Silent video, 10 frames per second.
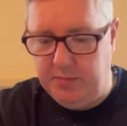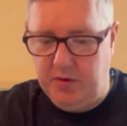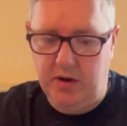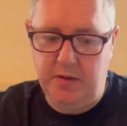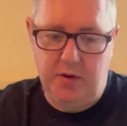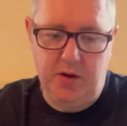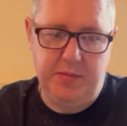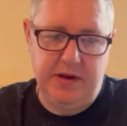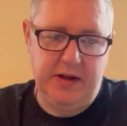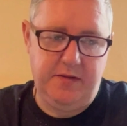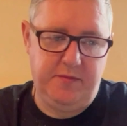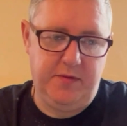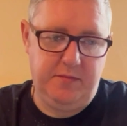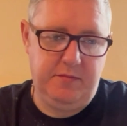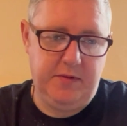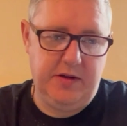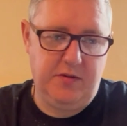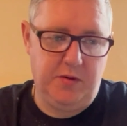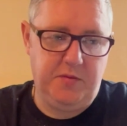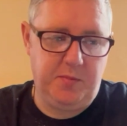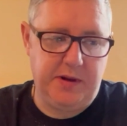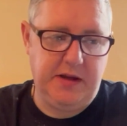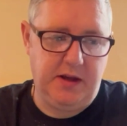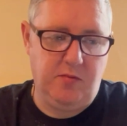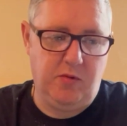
But I believe, as I'm speaking